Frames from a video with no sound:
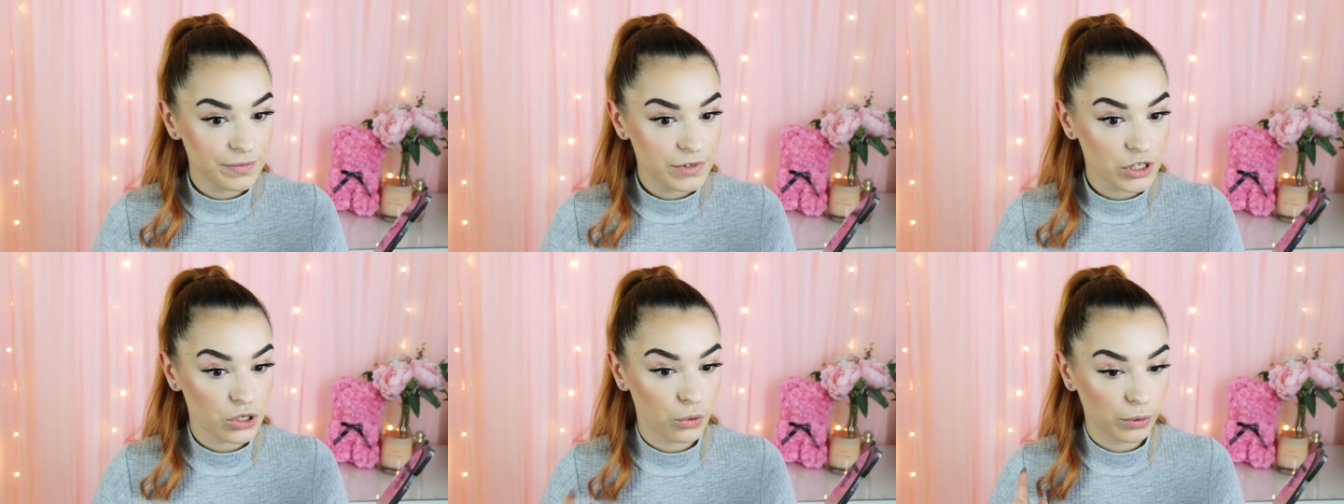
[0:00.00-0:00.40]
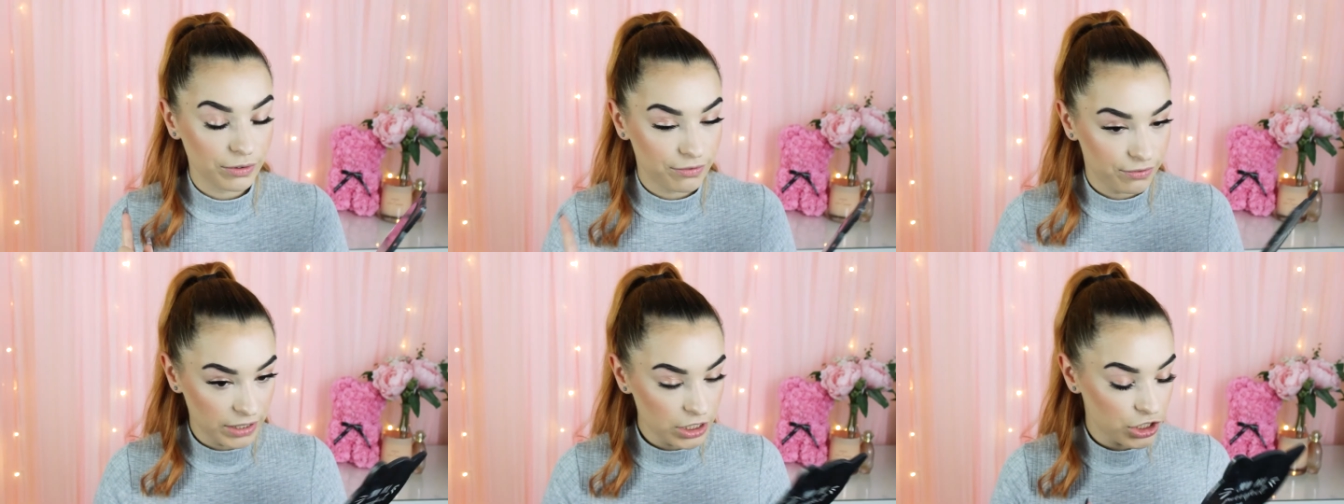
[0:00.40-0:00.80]
So we
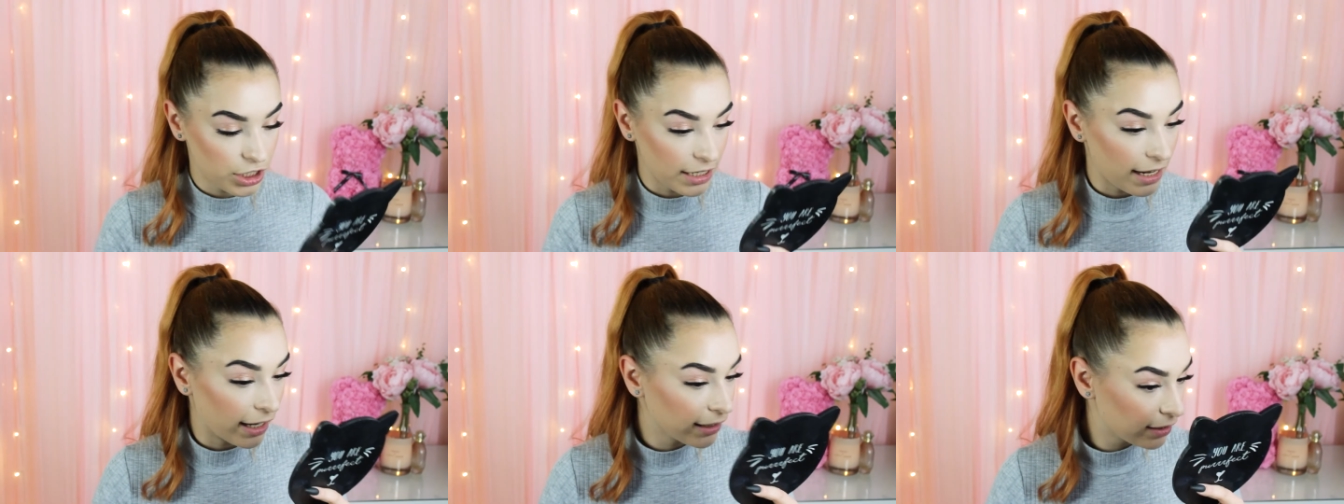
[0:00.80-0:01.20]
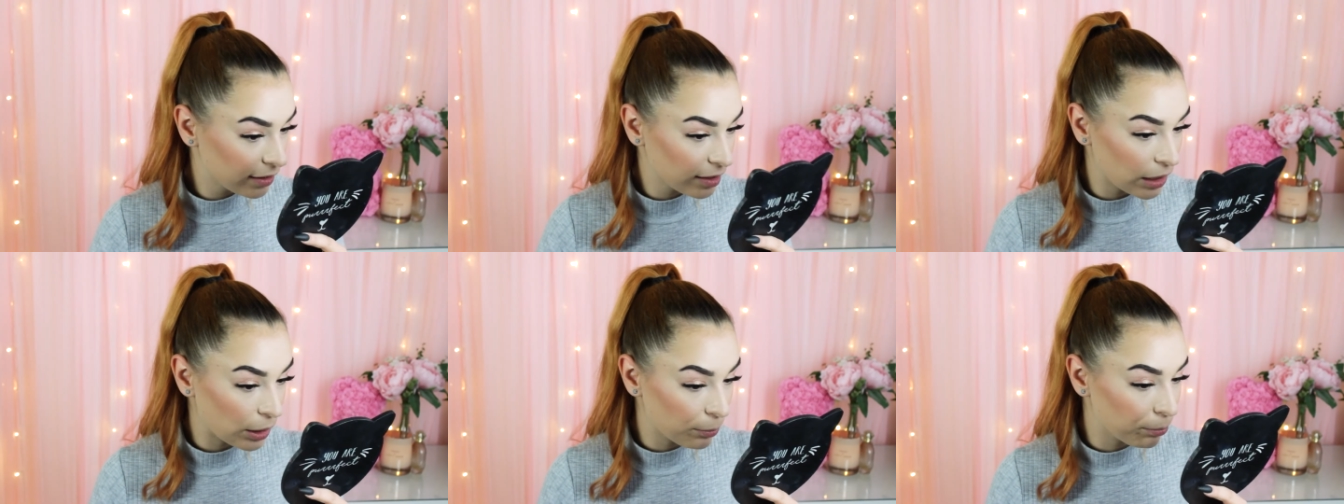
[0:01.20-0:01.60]
finished that,
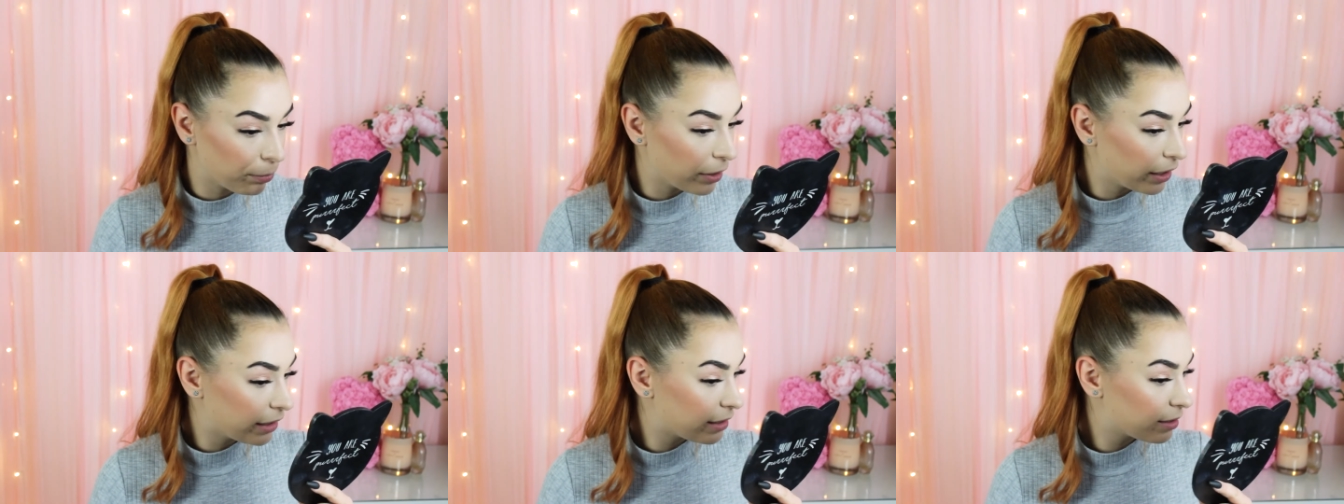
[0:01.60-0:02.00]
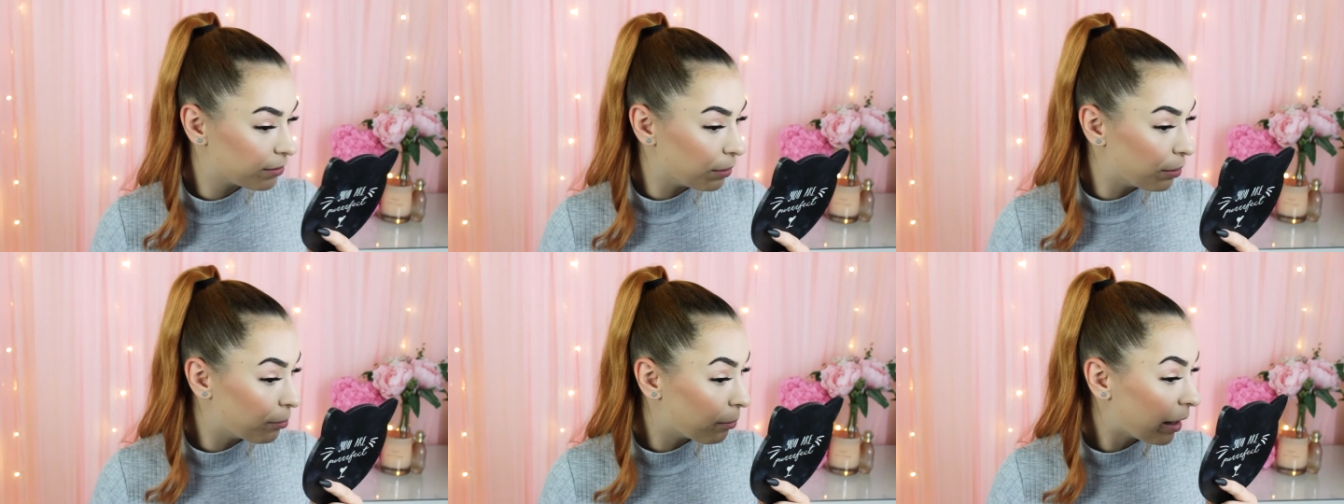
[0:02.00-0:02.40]
but
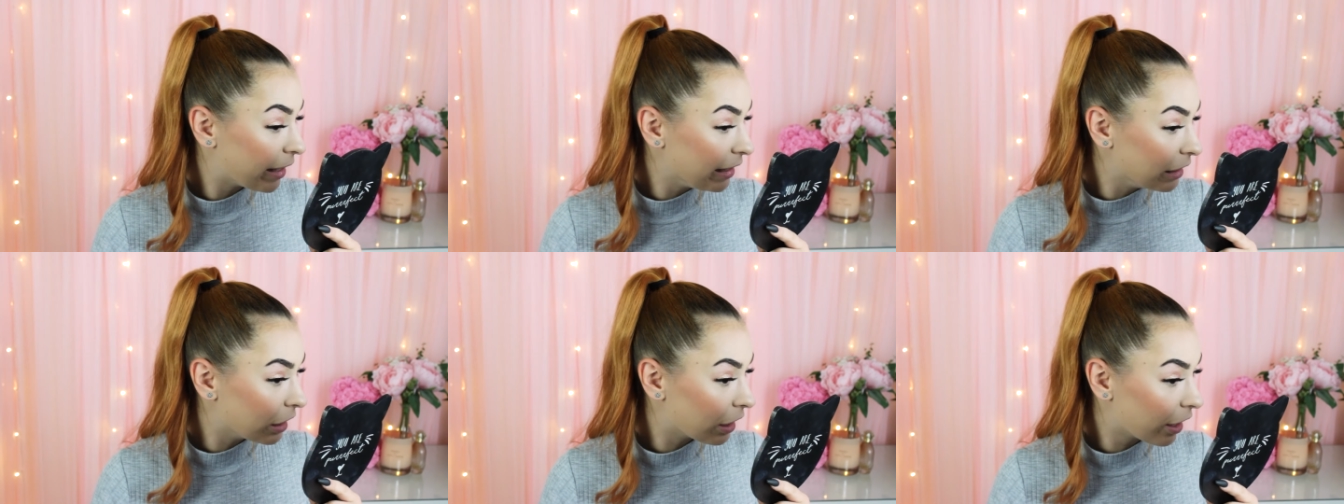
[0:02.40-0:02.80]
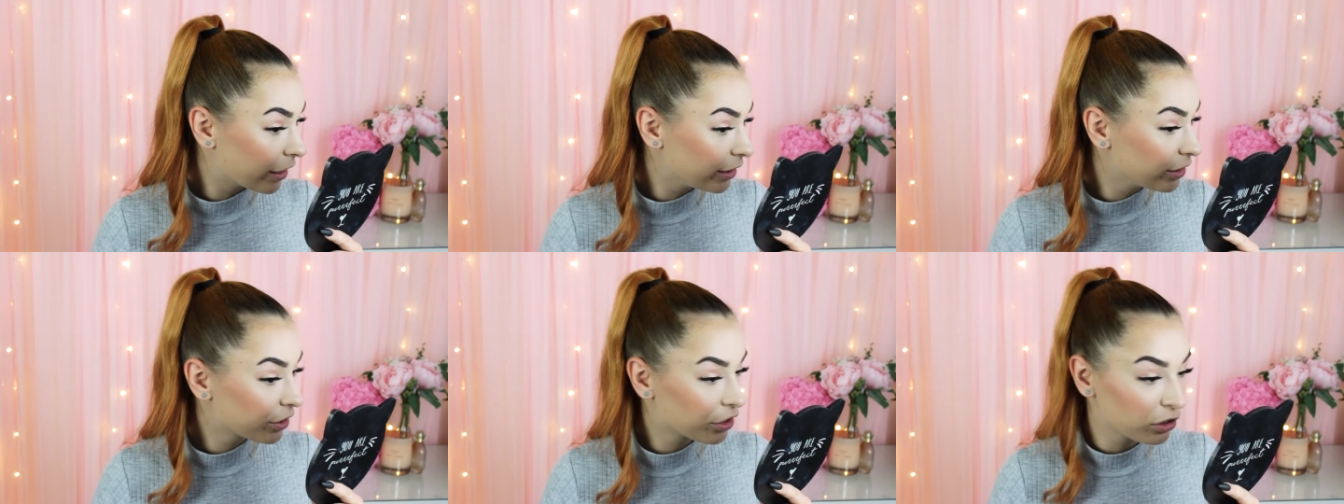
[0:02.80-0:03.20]
my
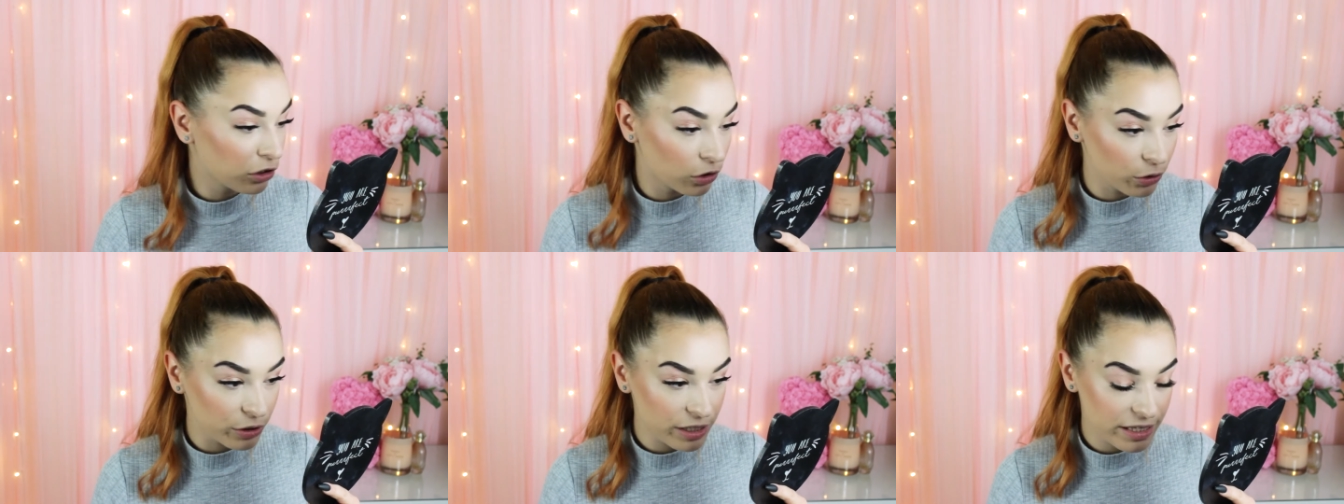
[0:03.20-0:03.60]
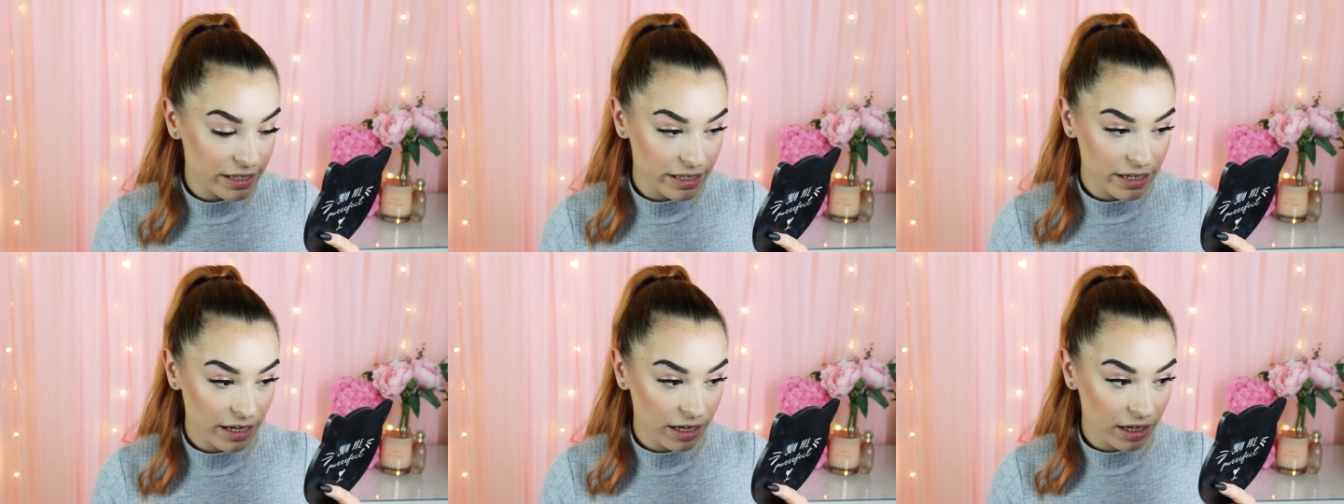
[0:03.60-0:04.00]
liner
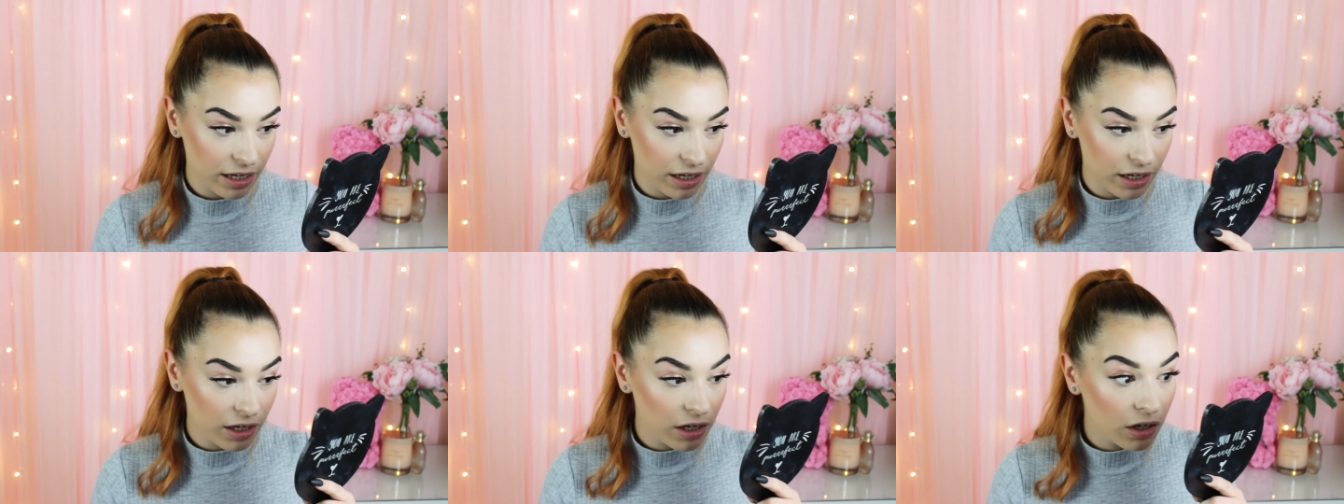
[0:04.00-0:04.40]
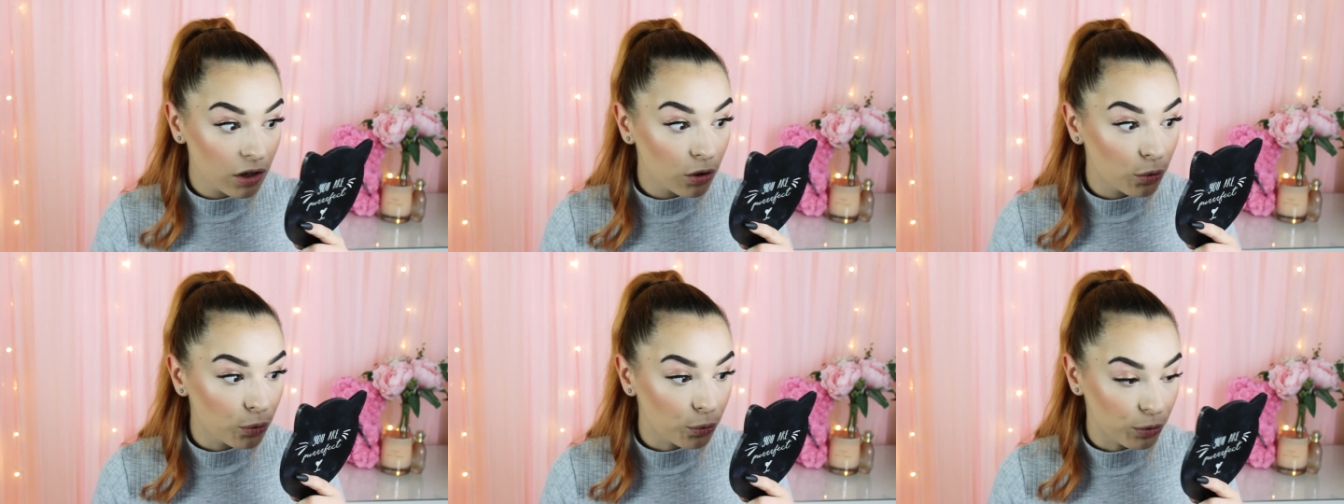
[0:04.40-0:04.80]
looks
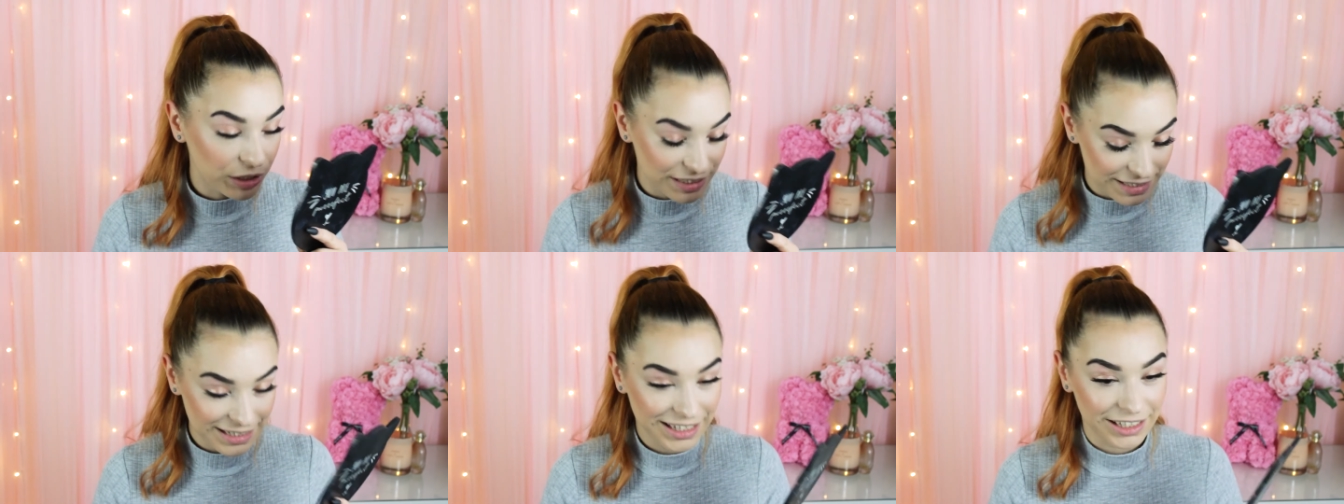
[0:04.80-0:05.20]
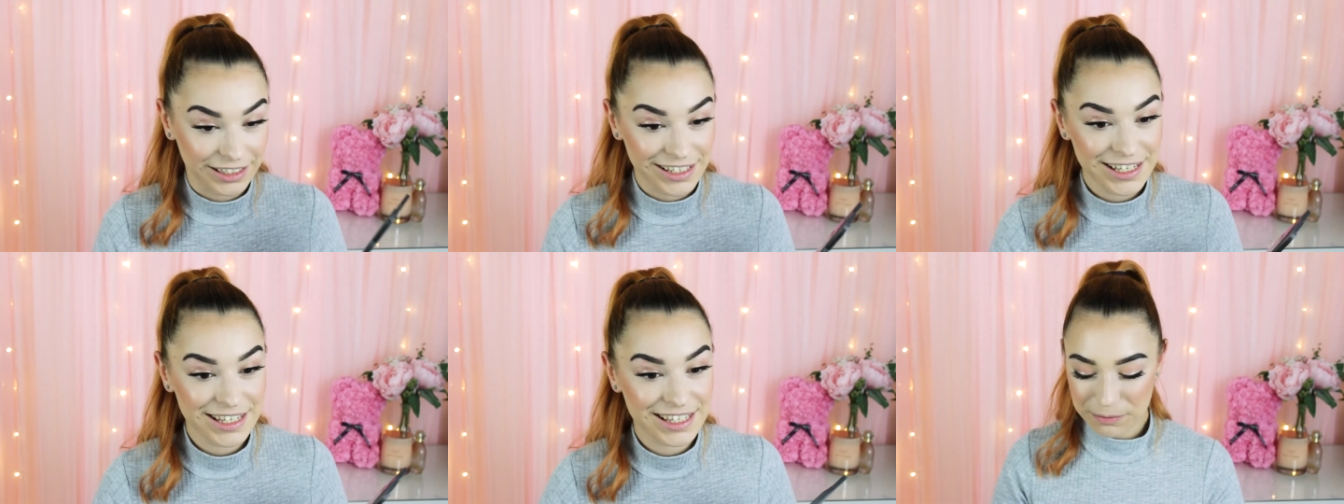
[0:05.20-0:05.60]

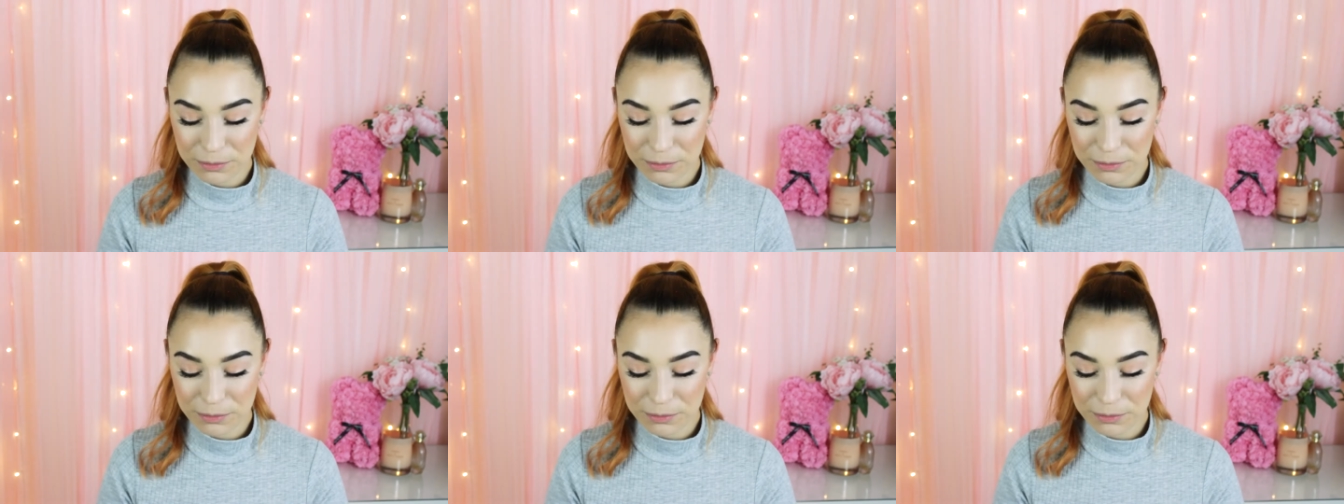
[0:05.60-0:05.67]
ridiculous.